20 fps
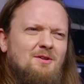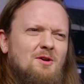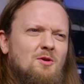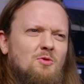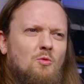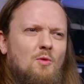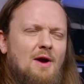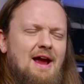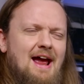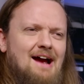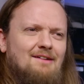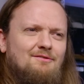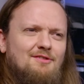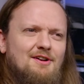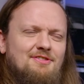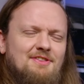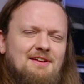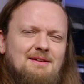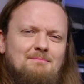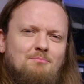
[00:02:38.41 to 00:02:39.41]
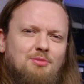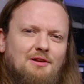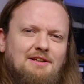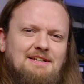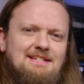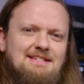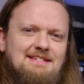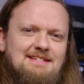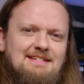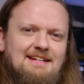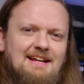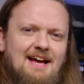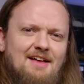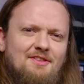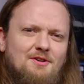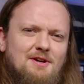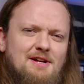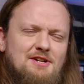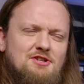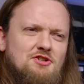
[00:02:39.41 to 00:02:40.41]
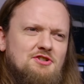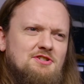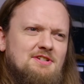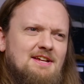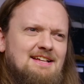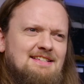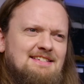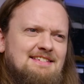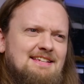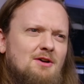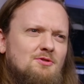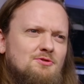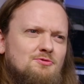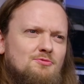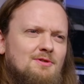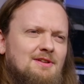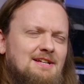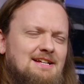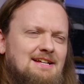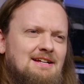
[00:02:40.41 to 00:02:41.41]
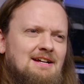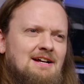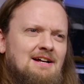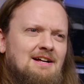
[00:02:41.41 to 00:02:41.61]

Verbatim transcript: don't know, the way everything bleeds together, it just, it sounds really